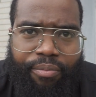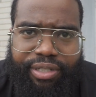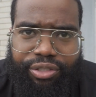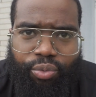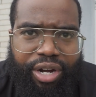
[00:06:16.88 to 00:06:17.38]

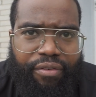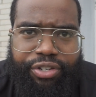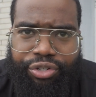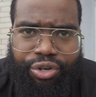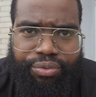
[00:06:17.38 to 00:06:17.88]
Homies, whatever
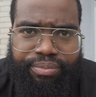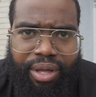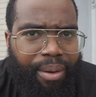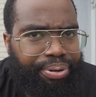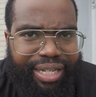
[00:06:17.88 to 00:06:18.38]
you do,
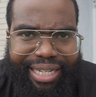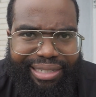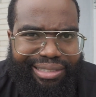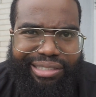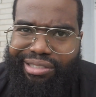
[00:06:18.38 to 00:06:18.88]

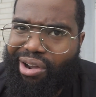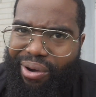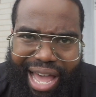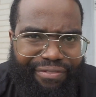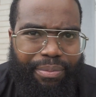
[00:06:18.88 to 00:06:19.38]
please,
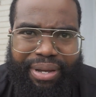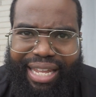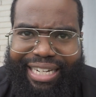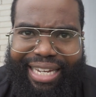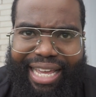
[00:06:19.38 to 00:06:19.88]
don't ever be
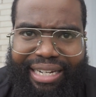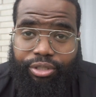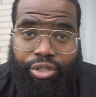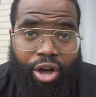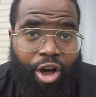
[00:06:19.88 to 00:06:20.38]
like that.
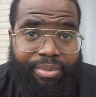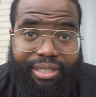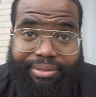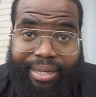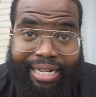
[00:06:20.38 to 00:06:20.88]
So
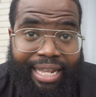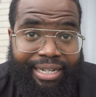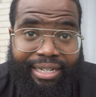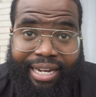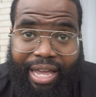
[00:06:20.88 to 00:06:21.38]
homies, at the end
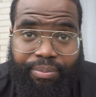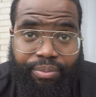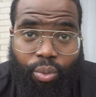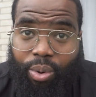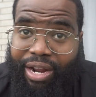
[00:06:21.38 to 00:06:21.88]
of the day,
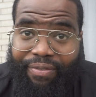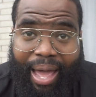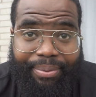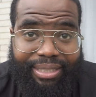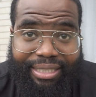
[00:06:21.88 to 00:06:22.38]
whatever
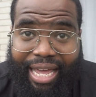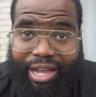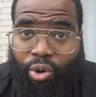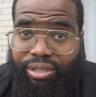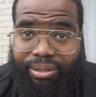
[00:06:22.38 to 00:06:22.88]
happens
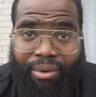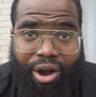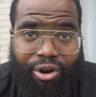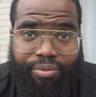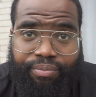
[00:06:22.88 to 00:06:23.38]
today or
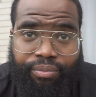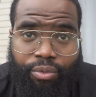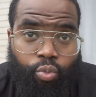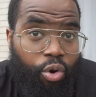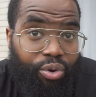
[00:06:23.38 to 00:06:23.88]
tomorrow,
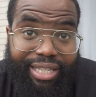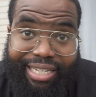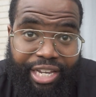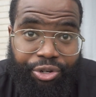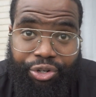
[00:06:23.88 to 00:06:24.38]
what really
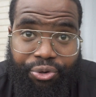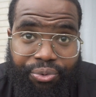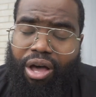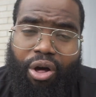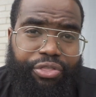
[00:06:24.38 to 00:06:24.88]
can you do?
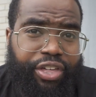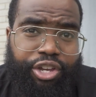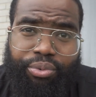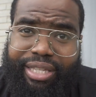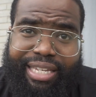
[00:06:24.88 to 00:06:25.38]
Only thing
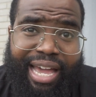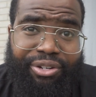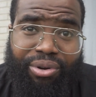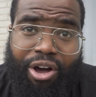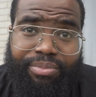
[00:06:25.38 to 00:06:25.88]
you really can
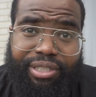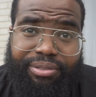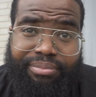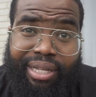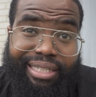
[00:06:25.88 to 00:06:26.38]
do,
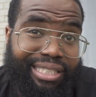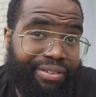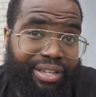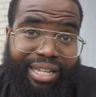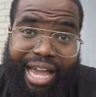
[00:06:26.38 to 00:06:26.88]
homies, is
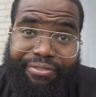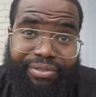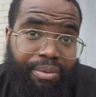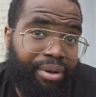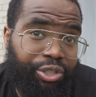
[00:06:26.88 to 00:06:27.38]
live your life
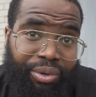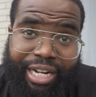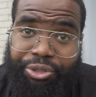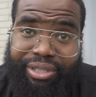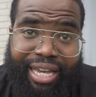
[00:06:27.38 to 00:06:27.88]
the best way
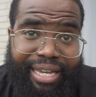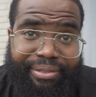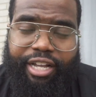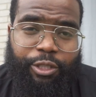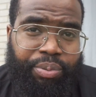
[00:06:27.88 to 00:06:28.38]
that you
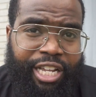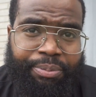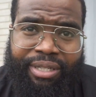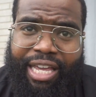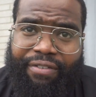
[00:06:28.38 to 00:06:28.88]
can. Cause
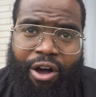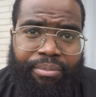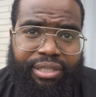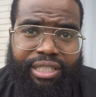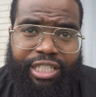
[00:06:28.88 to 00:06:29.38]
please believe,
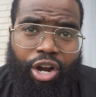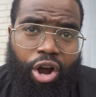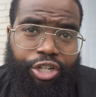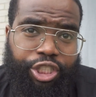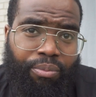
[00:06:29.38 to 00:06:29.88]
homies, there
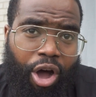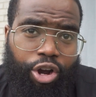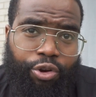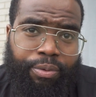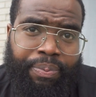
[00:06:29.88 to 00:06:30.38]
are a
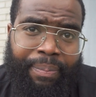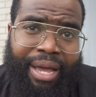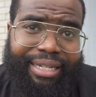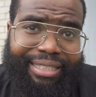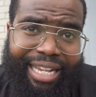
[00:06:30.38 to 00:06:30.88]
small group of people
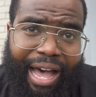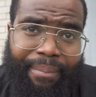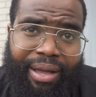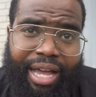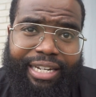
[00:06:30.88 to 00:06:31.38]
at the
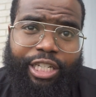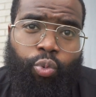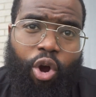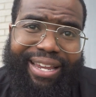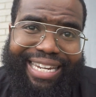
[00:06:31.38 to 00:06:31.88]
top that's
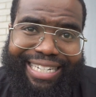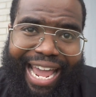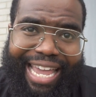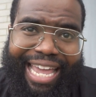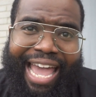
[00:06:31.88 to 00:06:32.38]
working
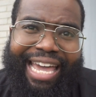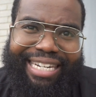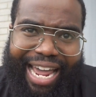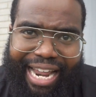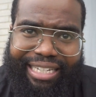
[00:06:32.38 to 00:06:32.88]
day
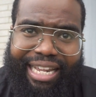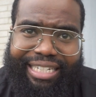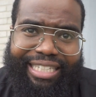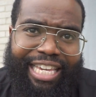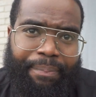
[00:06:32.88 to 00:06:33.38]
and night
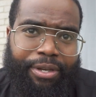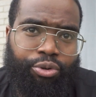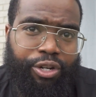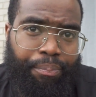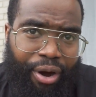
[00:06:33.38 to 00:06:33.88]
to keep
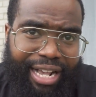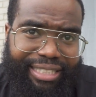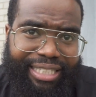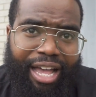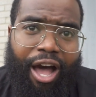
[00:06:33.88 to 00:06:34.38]
you
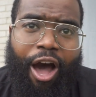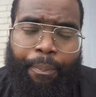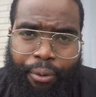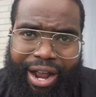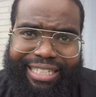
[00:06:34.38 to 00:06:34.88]
depressed,
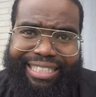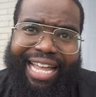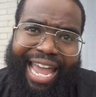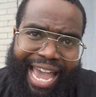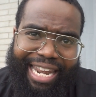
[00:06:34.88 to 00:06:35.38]
oppressed,
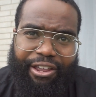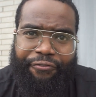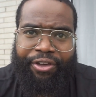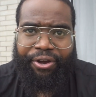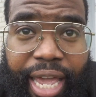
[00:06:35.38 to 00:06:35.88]
and in
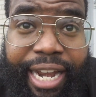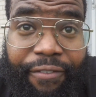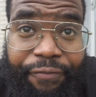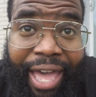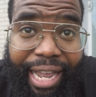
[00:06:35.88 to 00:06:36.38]
fear. And
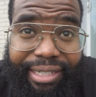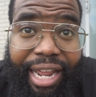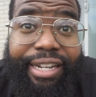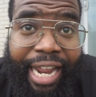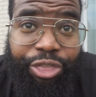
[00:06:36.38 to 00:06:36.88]
in fact,
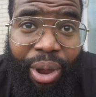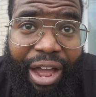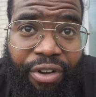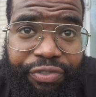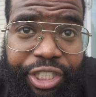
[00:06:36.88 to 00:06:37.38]
they
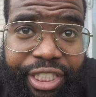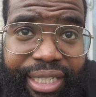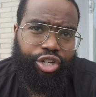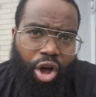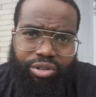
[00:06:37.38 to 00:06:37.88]
thrive off the
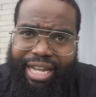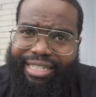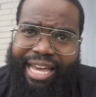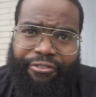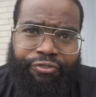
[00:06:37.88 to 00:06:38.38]
shit. Don't let
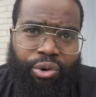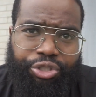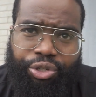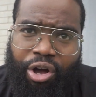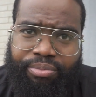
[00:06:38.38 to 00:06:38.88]
that
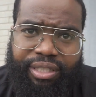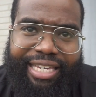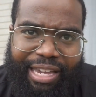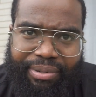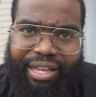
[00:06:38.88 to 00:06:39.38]
influence you, homies.
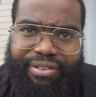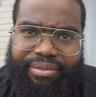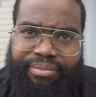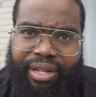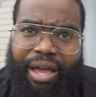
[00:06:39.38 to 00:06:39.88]
Keep
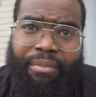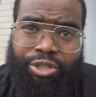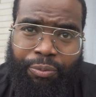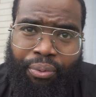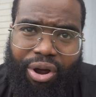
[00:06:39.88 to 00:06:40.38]
living, and
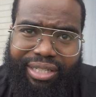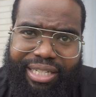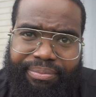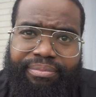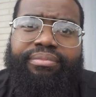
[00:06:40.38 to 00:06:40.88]
most
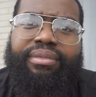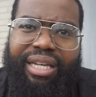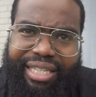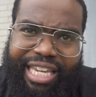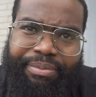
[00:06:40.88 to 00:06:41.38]
importantly,
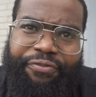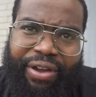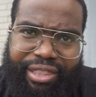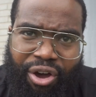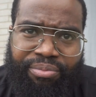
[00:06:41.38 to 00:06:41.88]
keep the
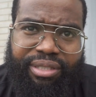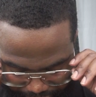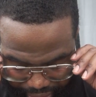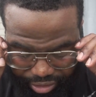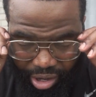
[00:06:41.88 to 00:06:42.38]
faith, homies.
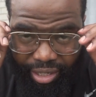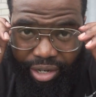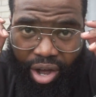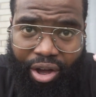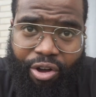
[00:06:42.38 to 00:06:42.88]
Cause all in
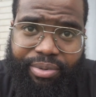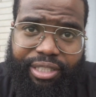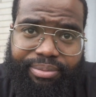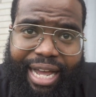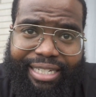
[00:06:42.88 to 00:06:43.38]
all,
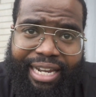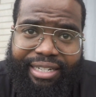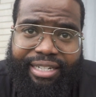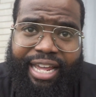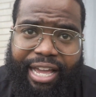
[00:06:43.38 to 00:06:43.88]
homies, at the end
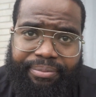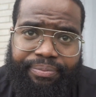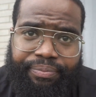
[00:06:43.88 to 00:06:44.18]
of the day,